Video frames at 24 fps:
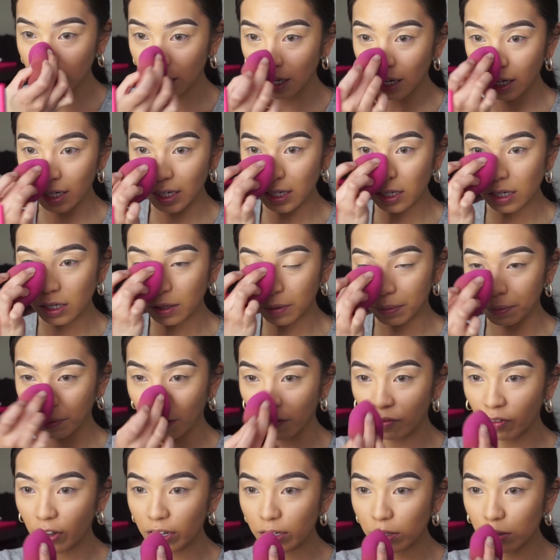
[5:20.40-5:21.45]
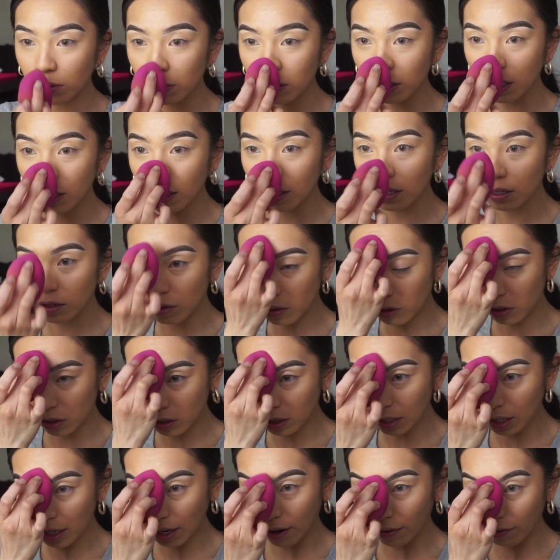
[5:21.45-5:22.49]
guys, my face routine
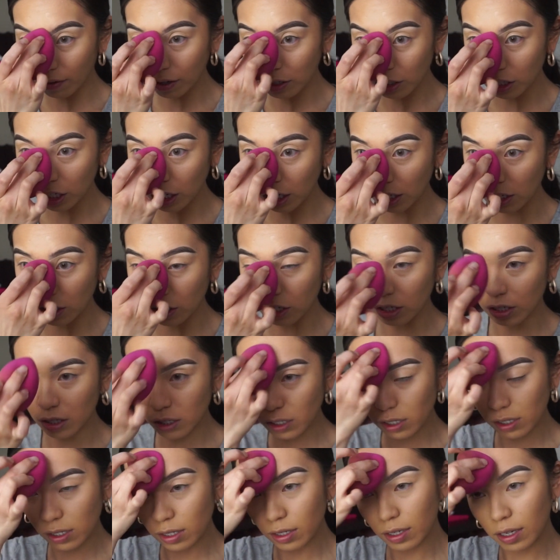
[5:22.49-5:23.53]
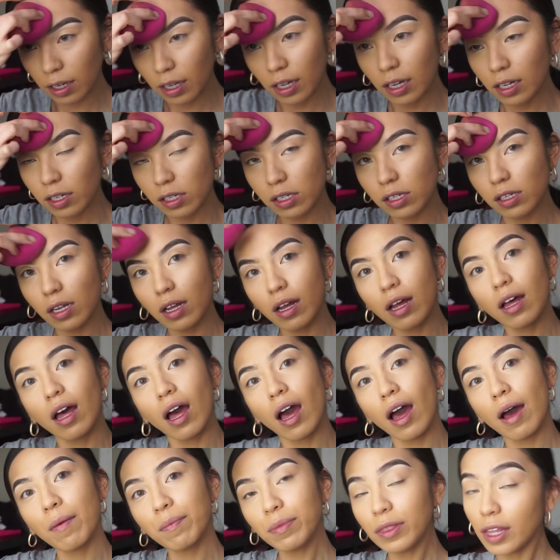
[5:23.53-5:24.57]
usually never changes.
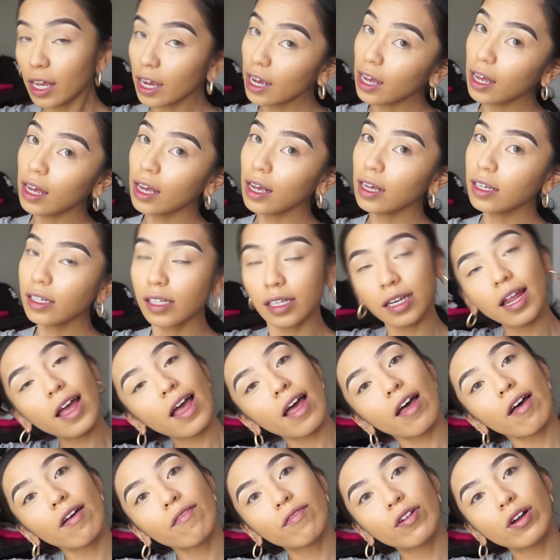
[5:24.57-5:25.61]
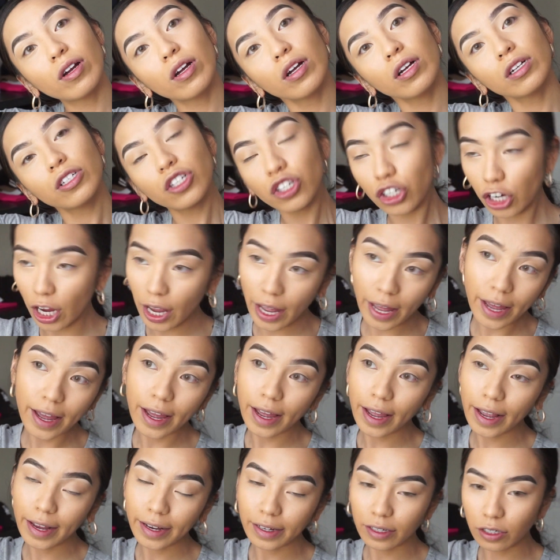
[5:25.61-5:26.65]
Some things never
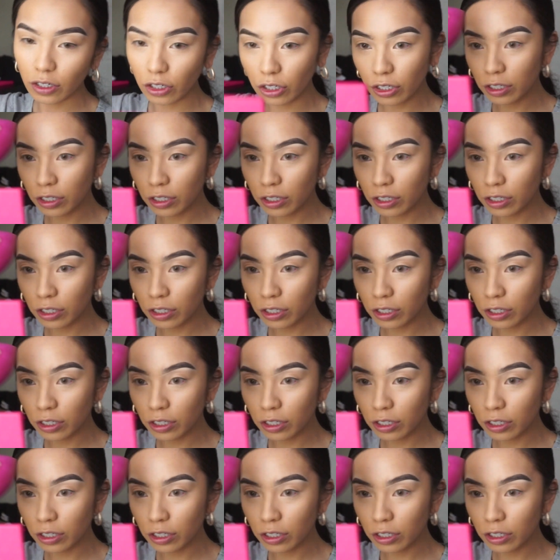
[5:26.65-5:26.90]
change.